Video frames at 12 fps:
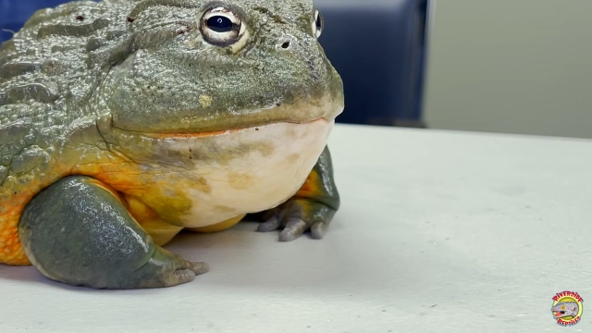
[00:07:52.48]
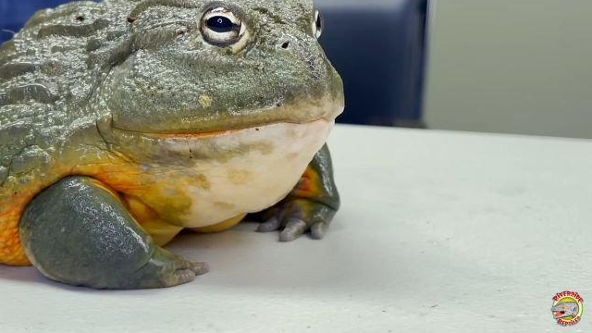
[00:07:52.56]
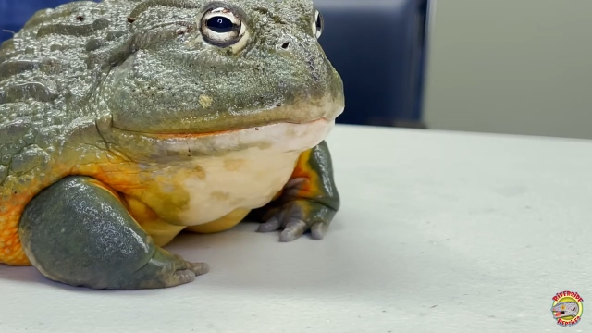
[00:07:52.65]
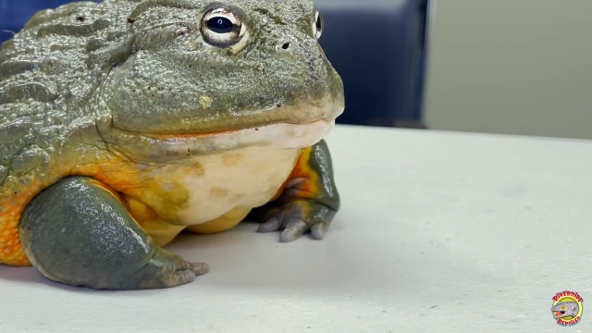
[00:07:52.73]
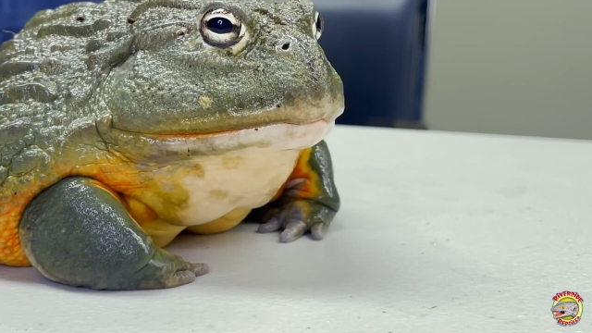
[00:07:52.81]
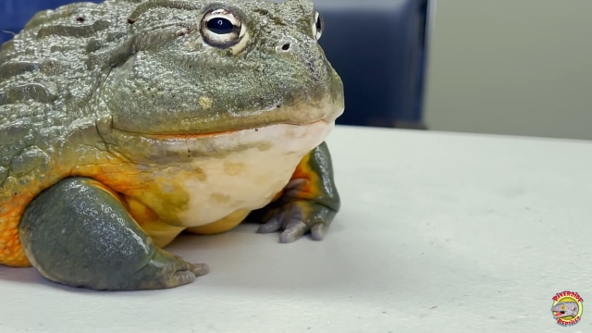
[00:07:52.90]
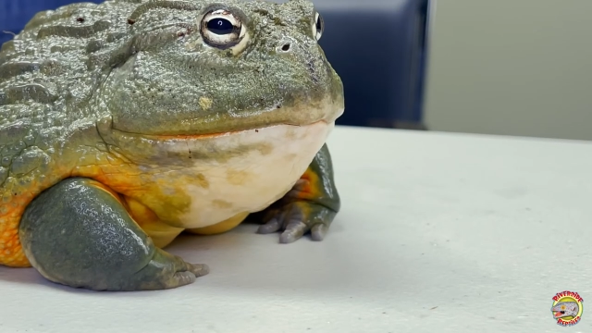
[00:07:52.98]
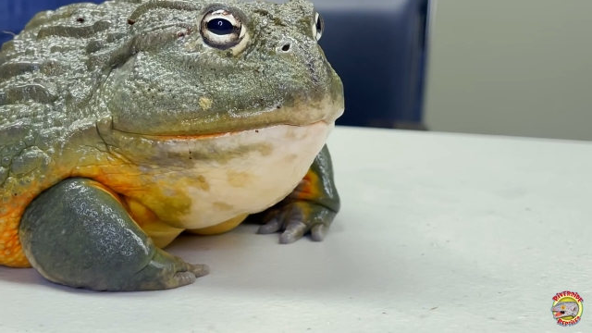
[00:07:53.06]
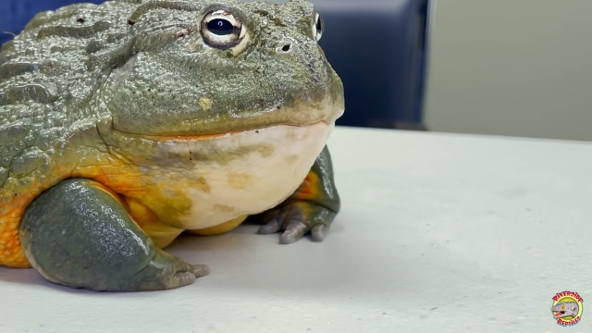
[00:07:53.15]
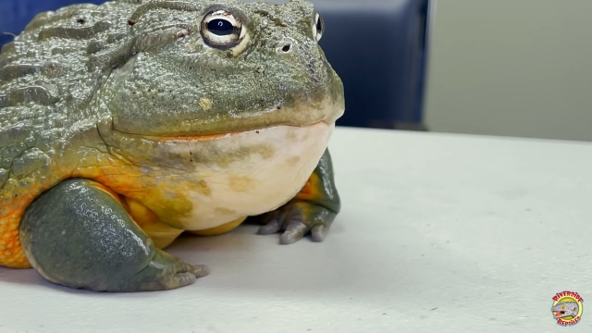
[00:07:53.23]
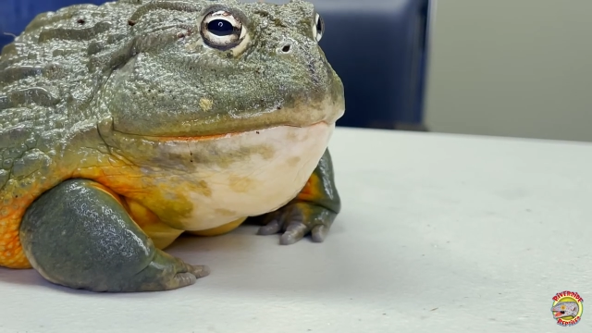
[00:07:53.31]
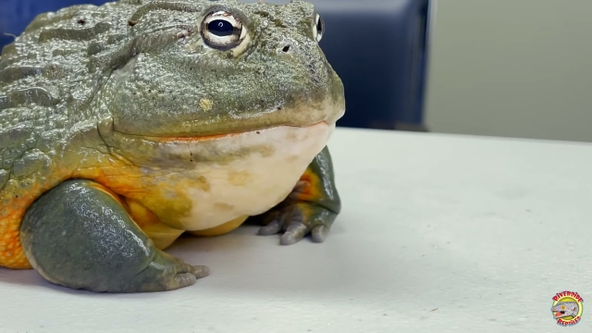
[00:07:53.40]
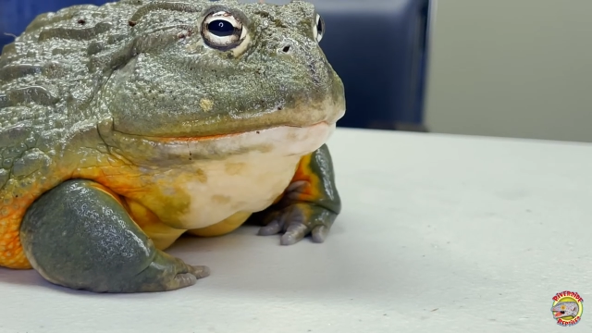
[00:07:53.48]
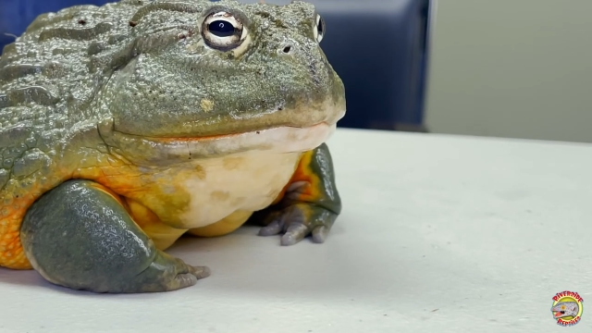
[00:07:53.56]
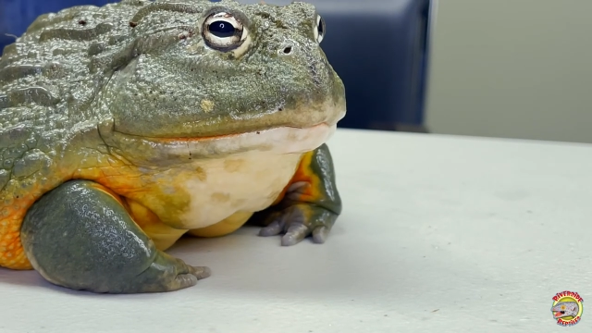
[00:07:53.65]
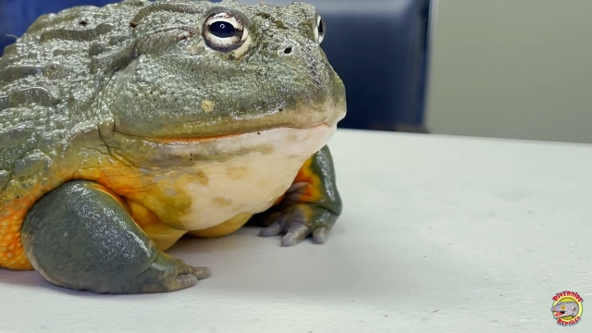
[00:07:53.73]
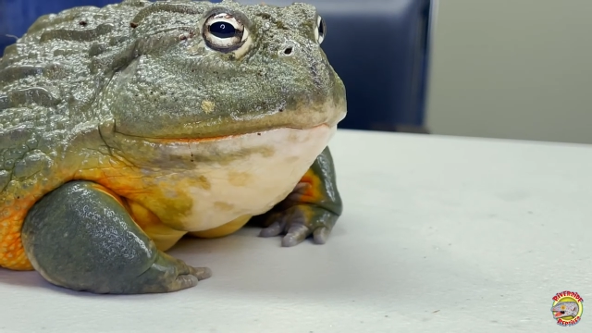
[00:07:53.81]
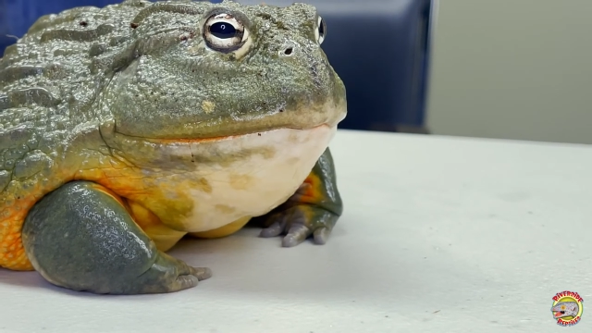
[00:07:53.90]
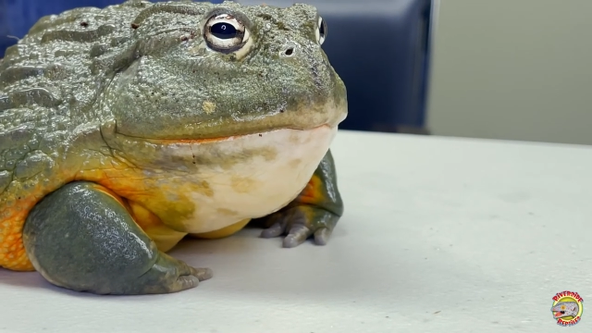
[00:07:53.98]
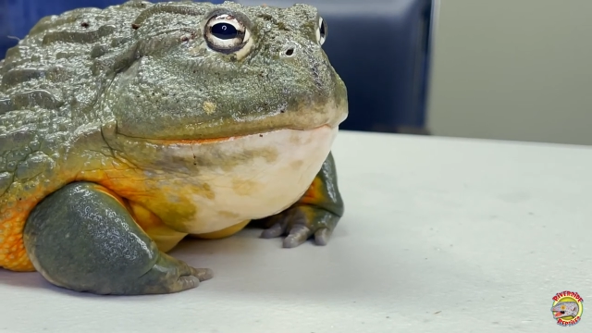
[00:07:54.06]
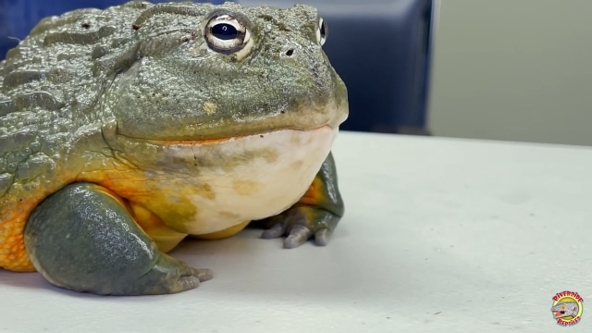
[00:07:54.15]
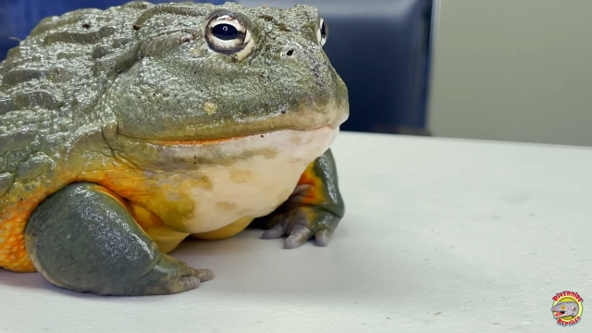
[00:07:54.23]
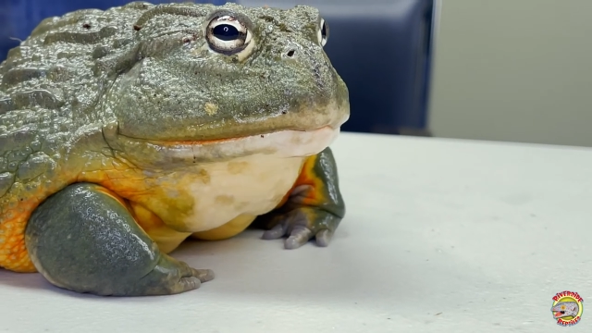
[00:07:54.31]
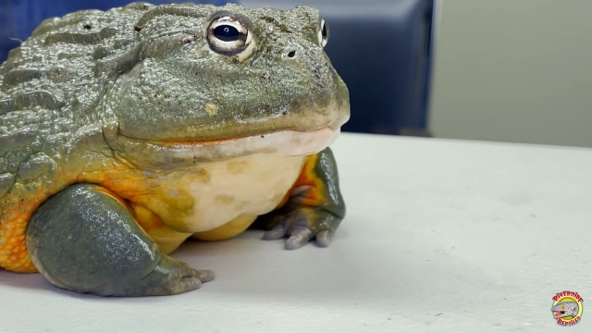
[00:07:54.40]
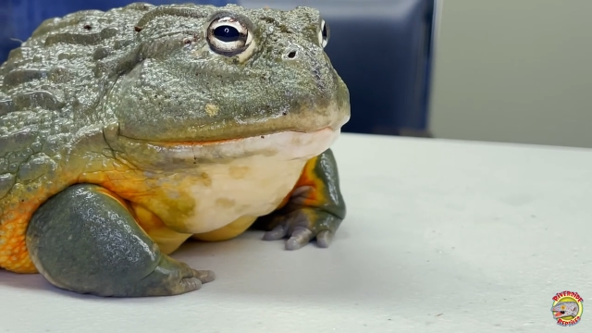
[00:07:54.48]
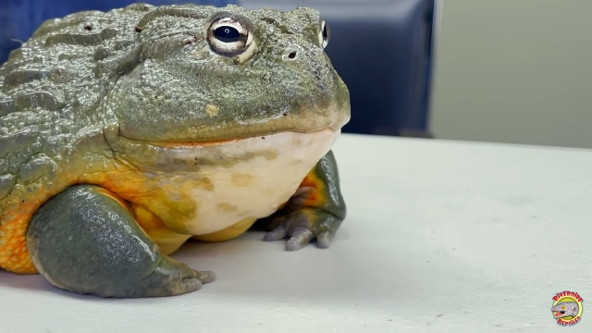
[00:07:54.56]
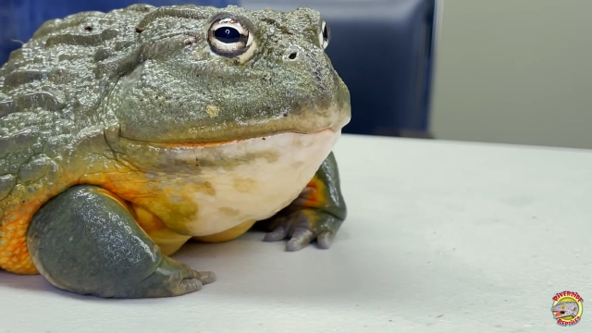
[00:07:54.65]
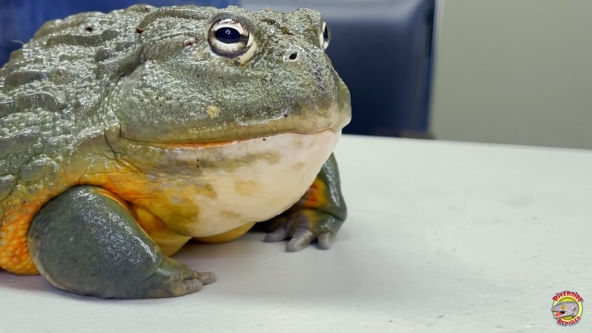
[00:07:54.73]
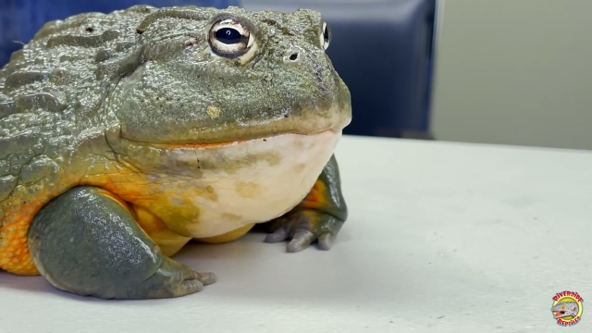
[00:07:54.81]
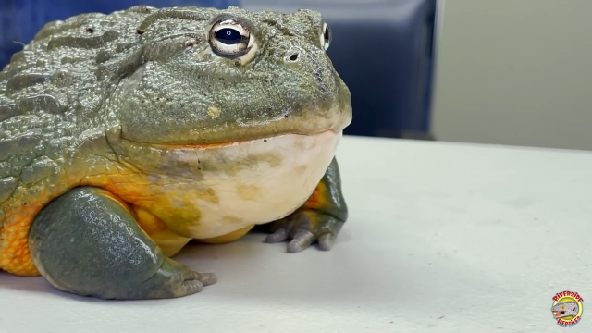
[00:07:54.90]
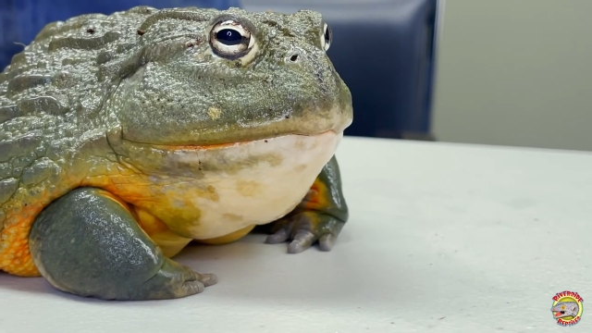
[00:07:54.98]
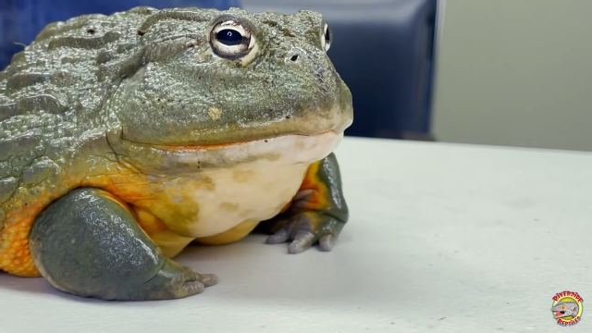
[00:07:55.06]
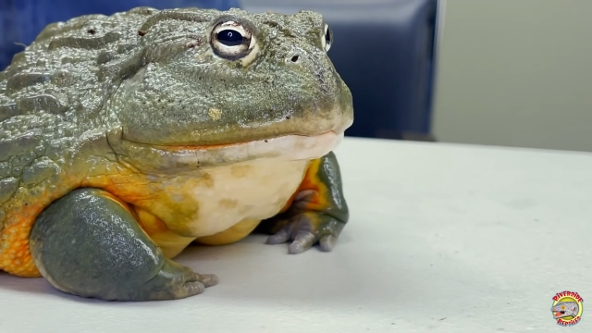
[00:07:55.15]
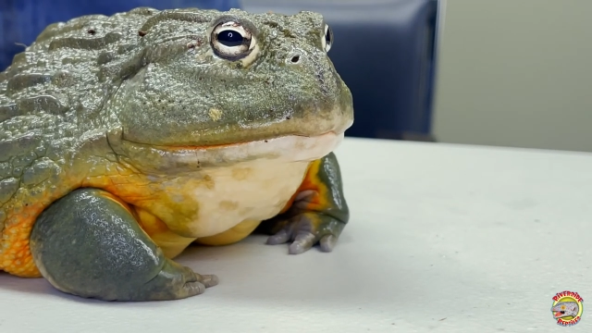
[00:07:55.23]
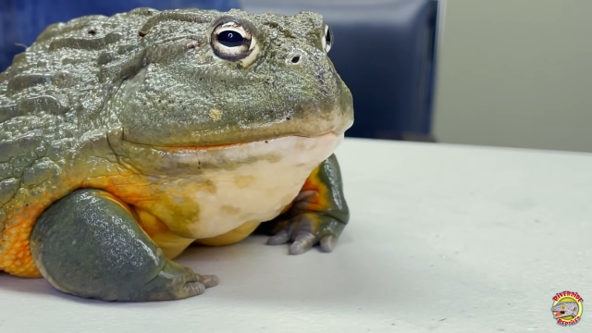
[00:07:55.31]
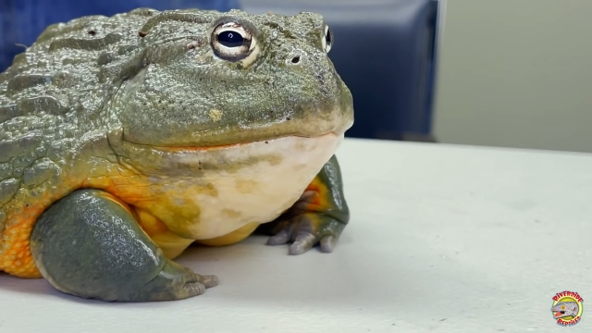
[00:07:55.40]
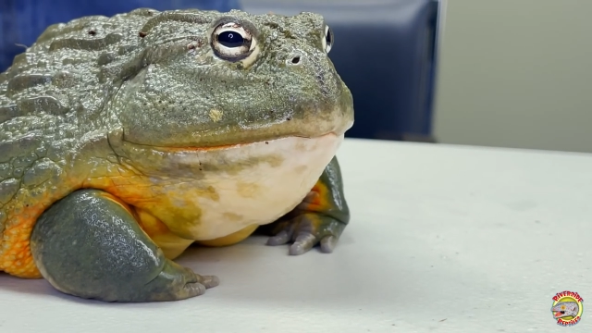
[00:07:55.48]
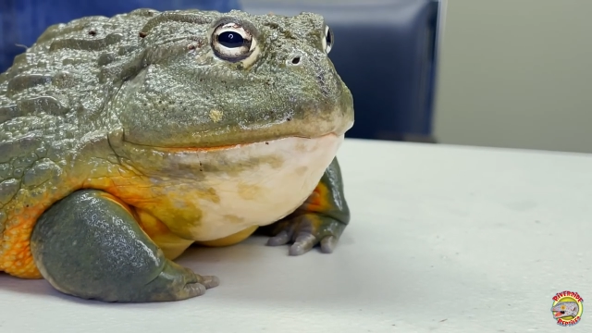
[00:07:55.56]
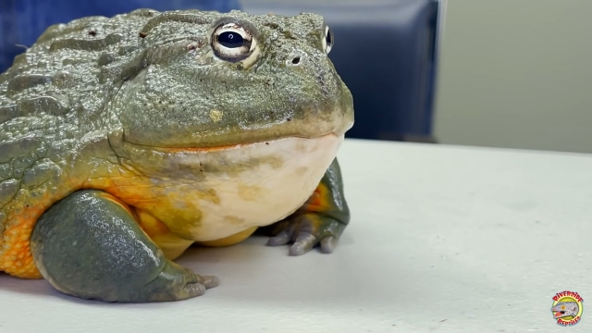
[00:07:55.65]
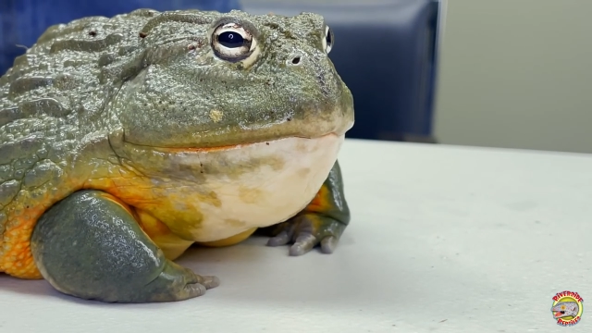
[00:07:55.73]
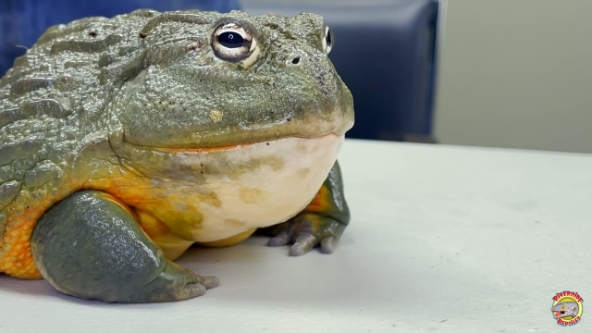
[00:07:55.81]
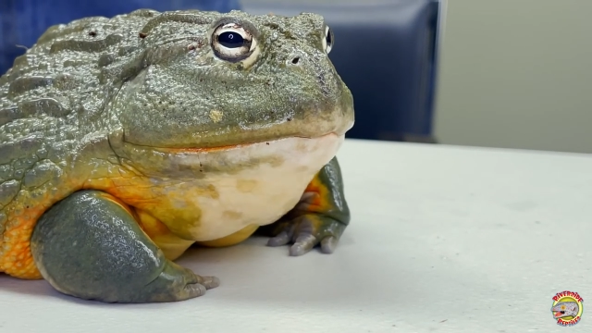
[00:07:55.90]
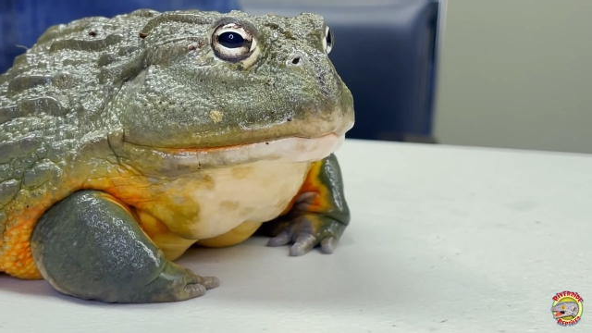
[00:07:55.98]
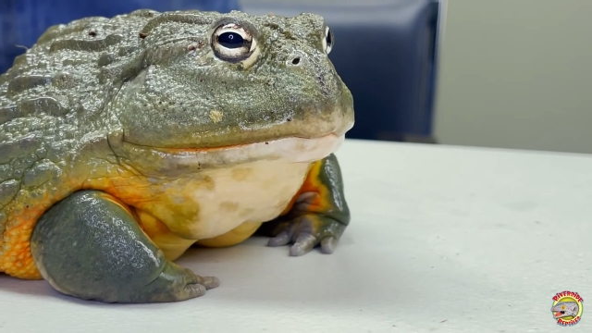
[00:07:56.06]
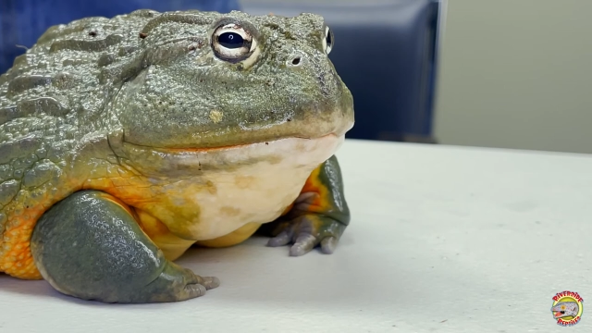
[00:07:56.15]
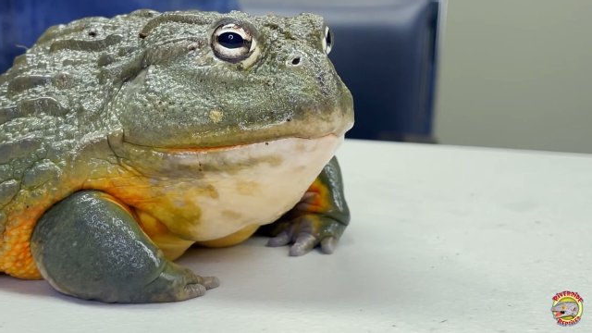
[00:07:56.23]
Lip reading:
No face is visible, so there are no lips to read.